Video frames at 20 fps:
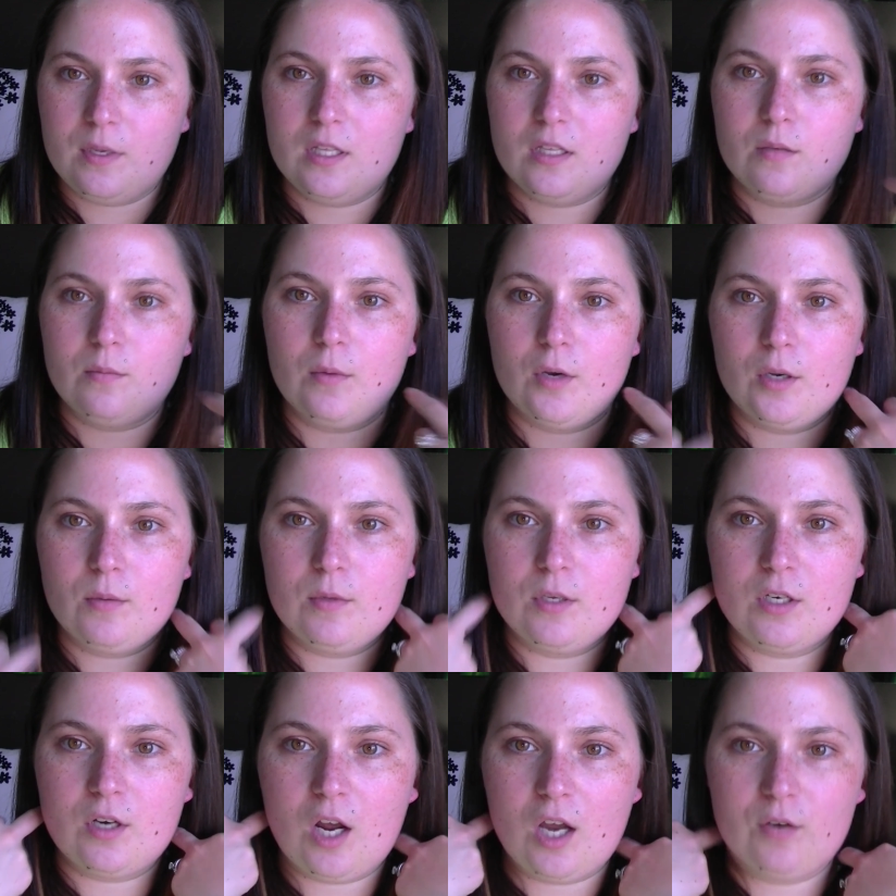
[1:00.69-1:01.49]
me at the
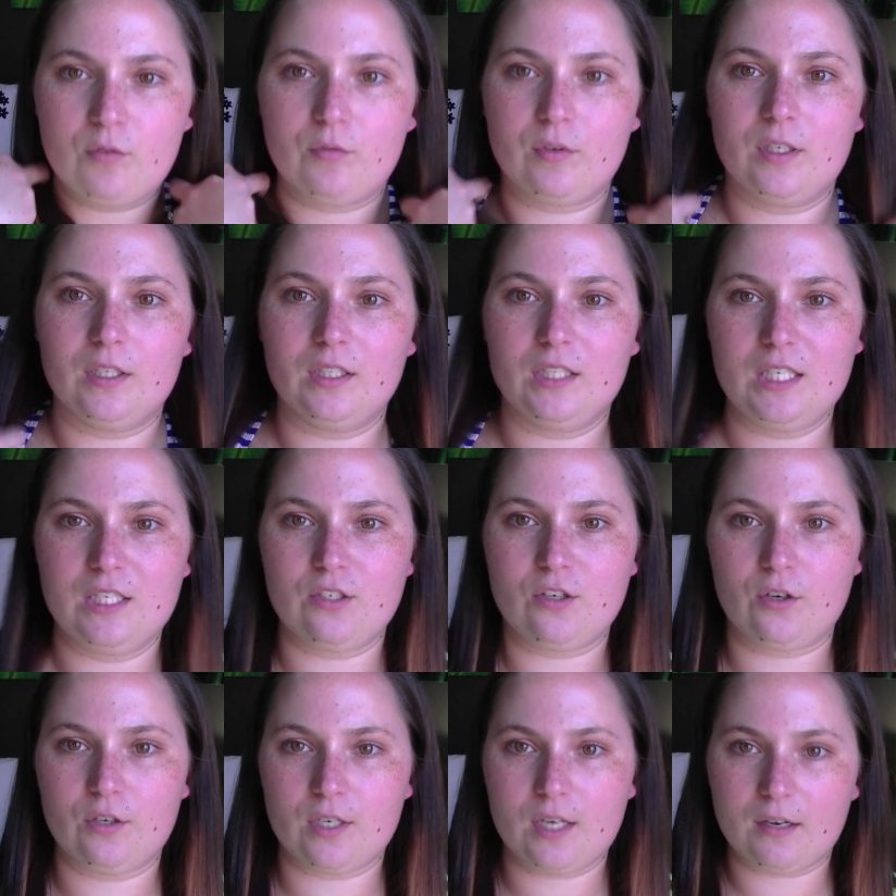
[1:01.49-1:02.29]
moment. I really
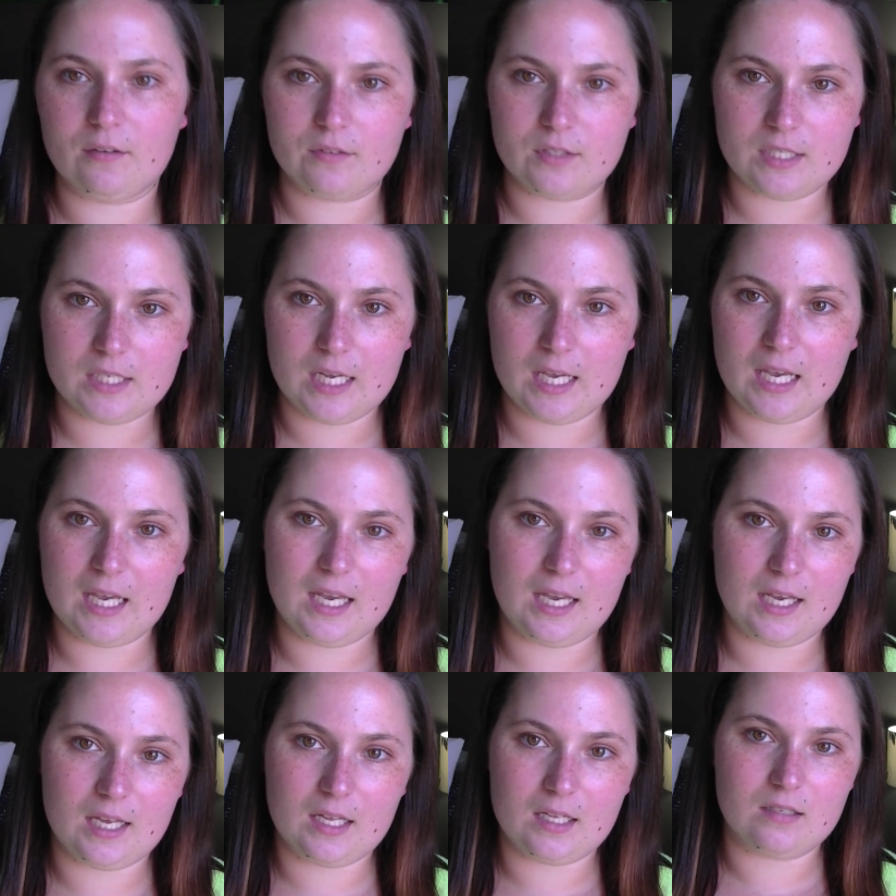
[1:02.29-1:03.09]
don't have a
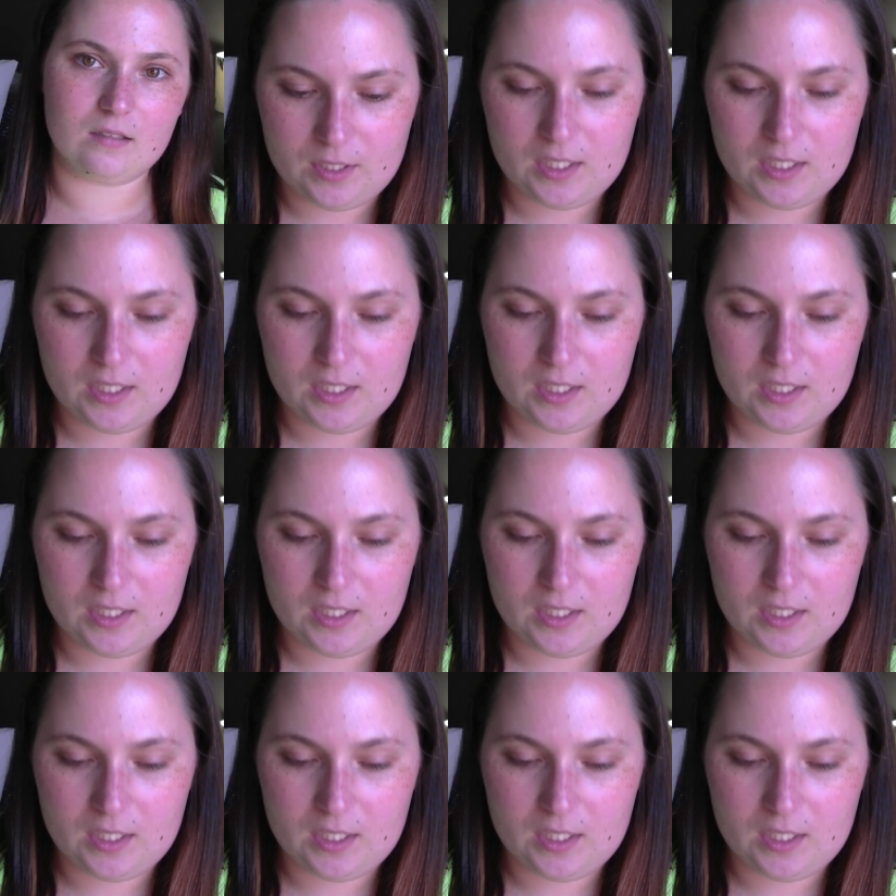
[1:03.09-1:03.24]
tan.